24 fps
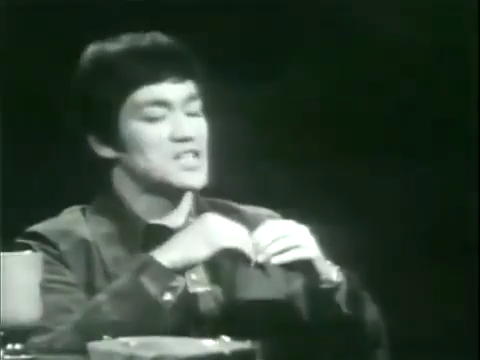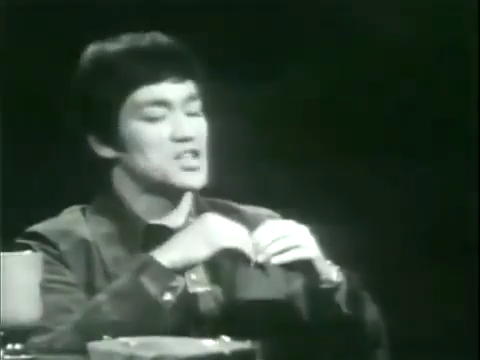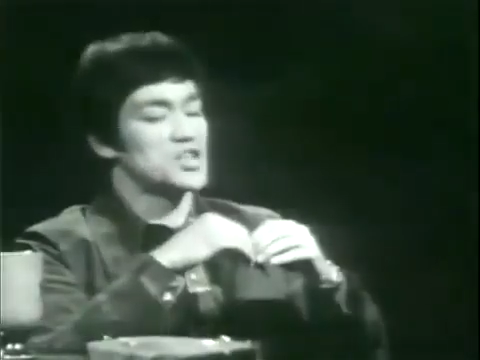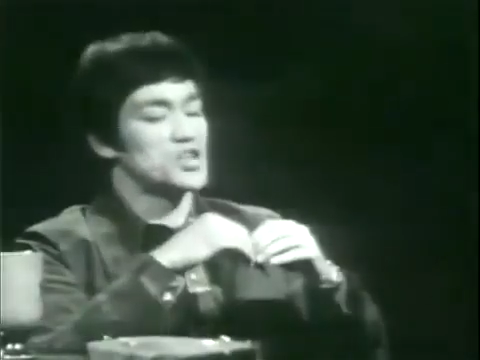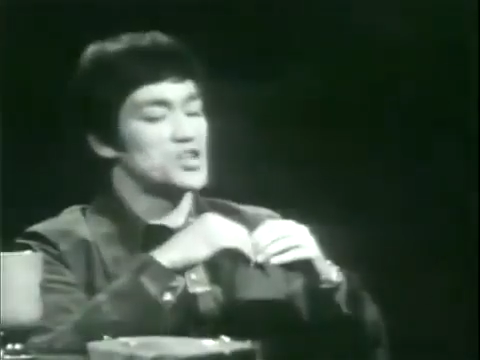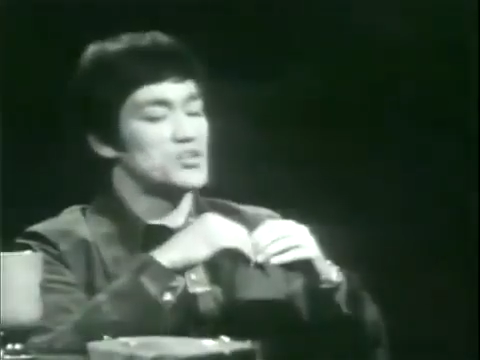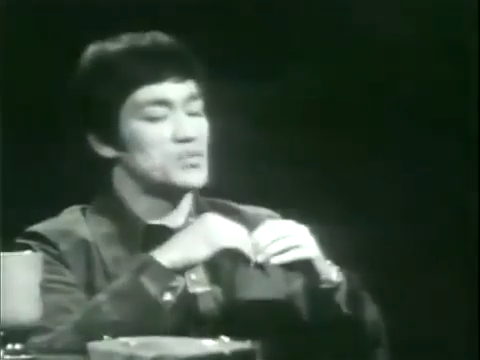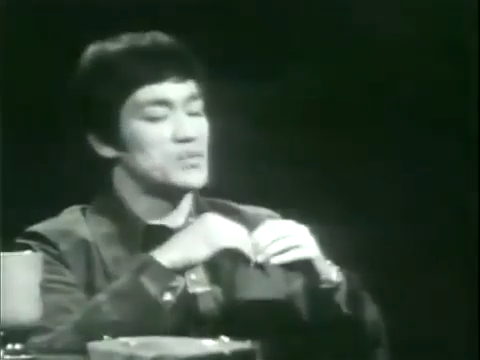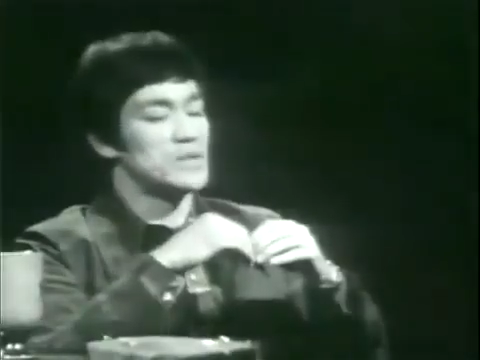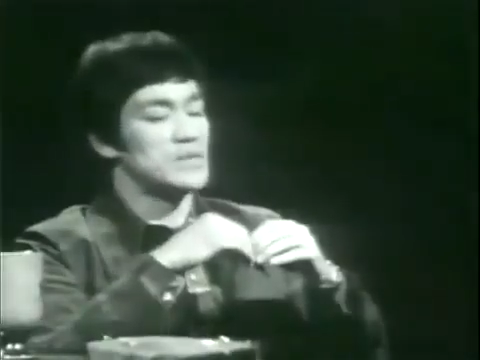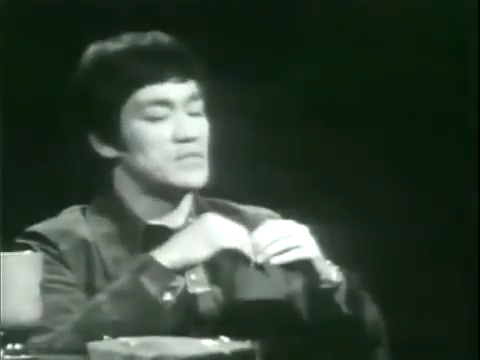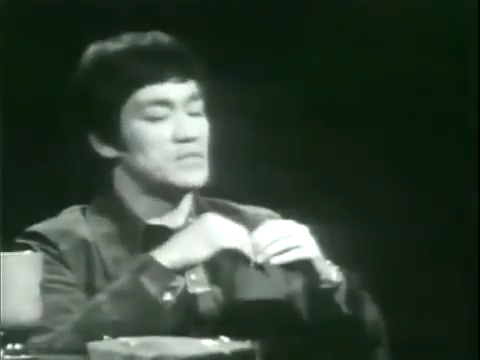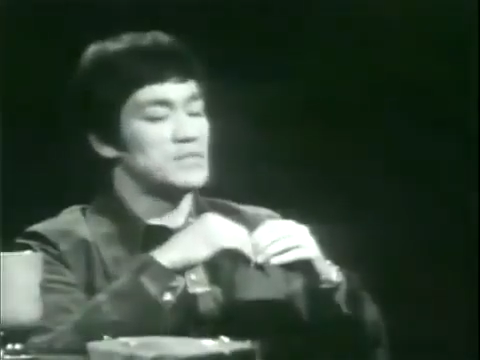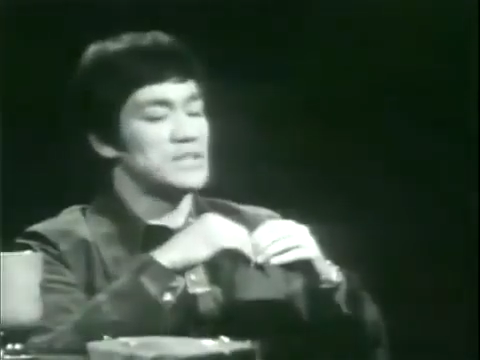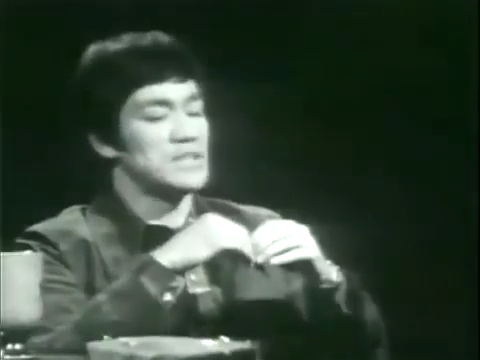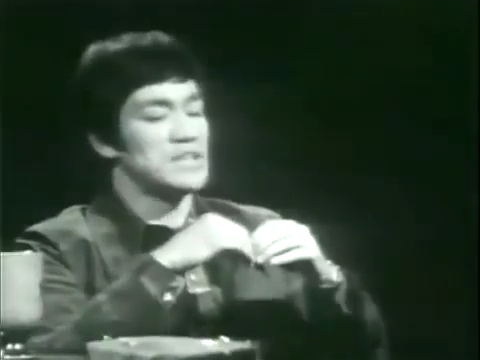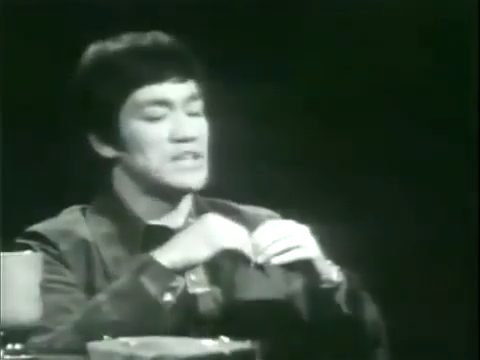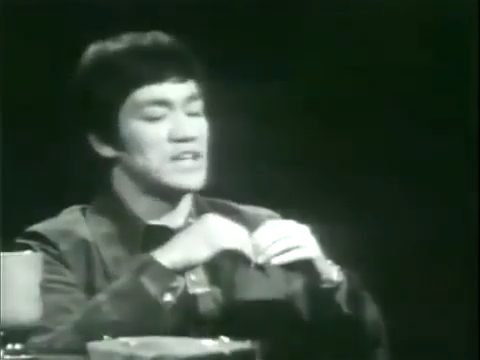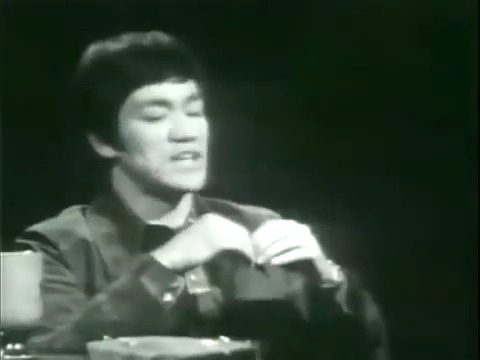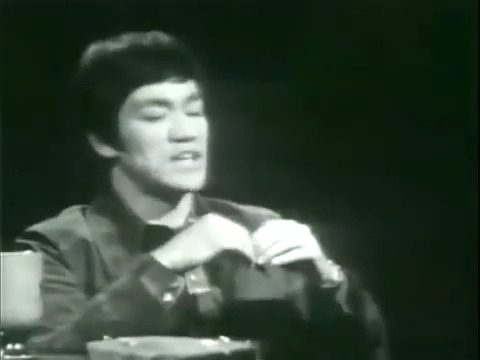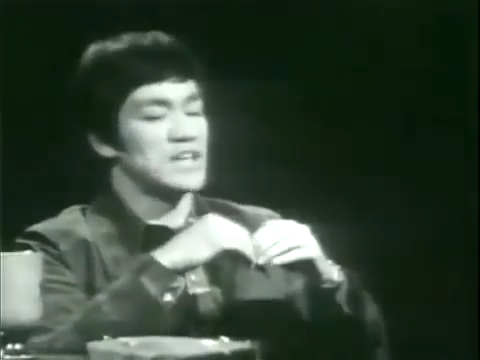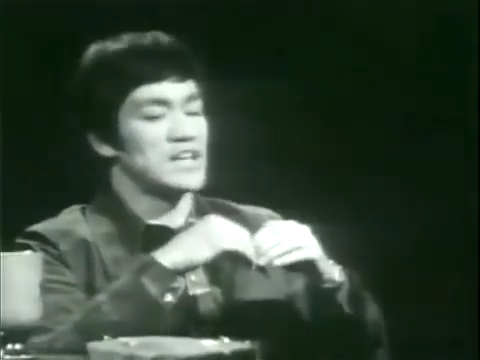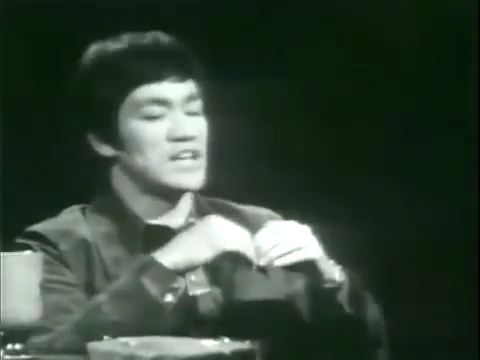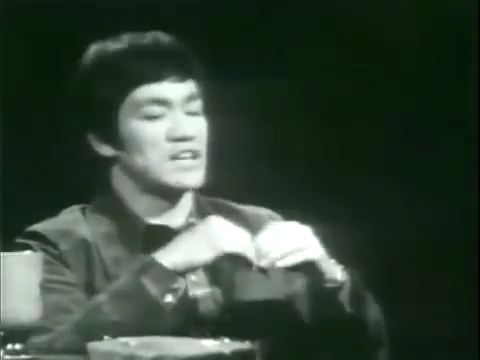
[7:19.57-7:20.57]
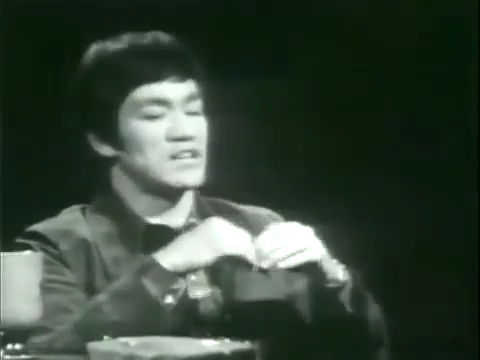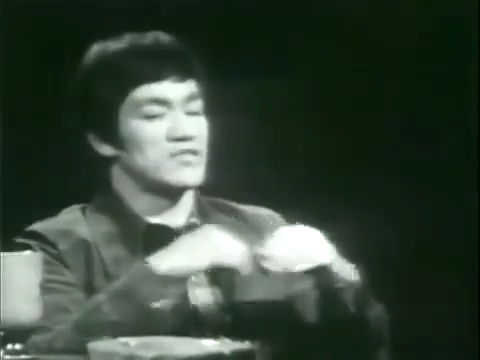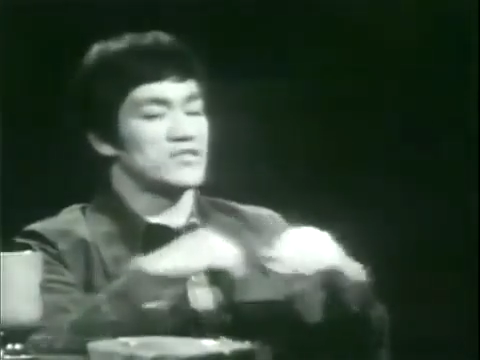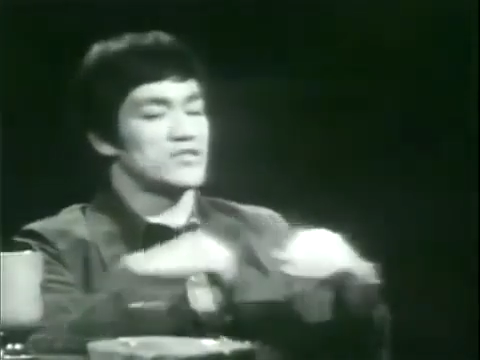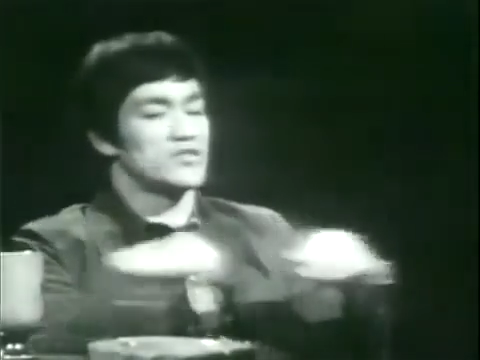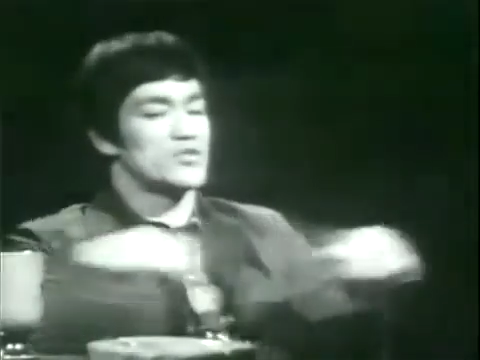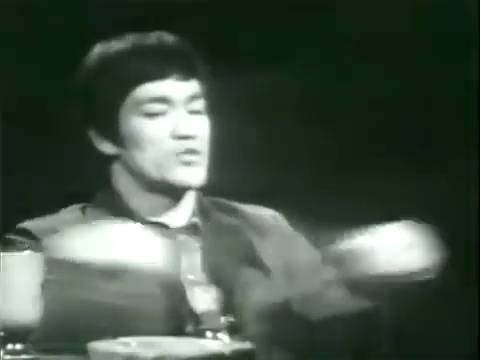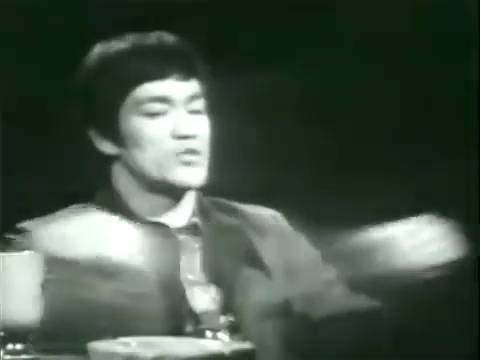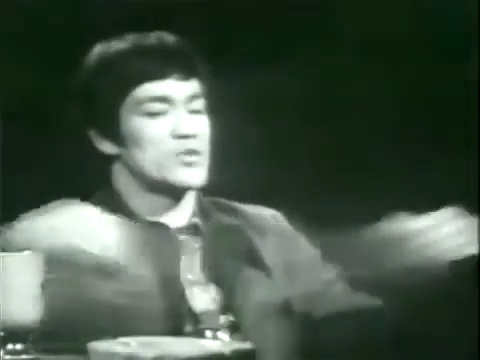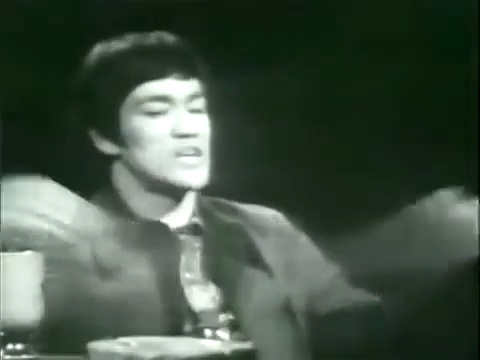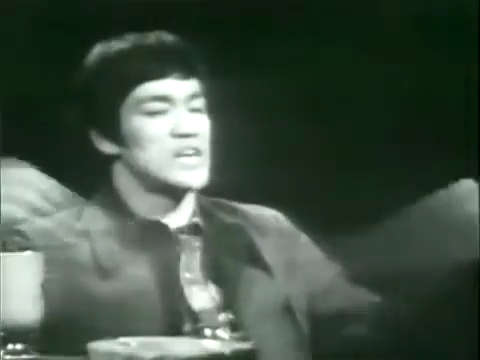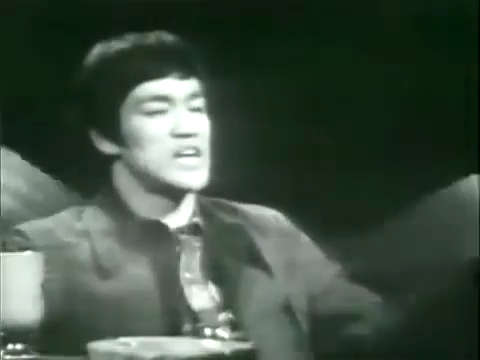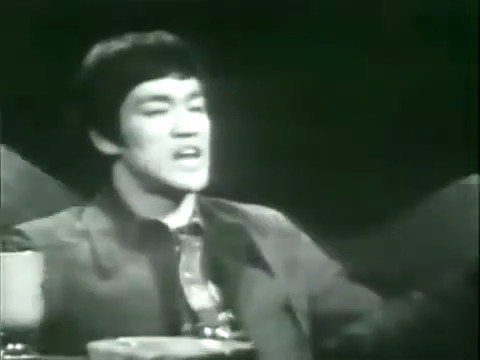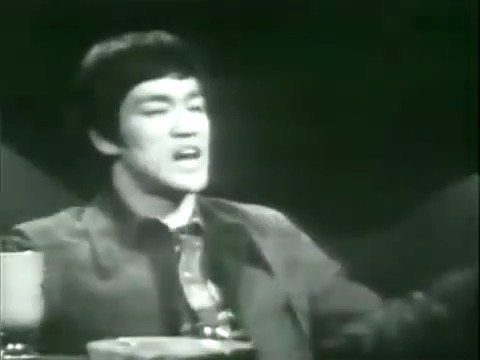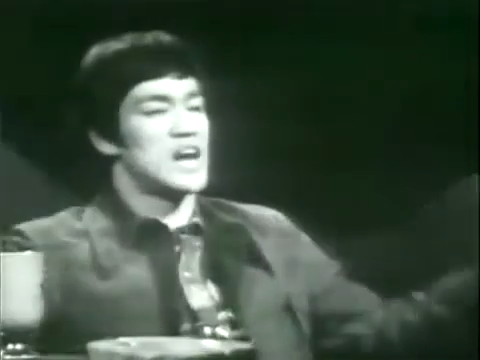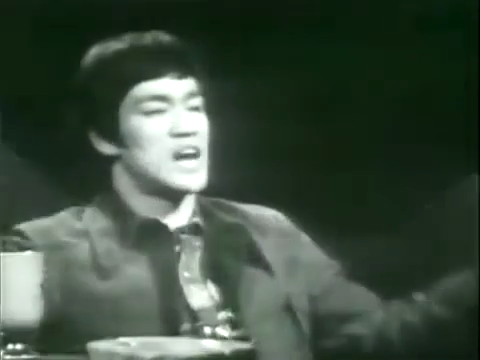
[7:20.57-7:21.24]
human beings have 3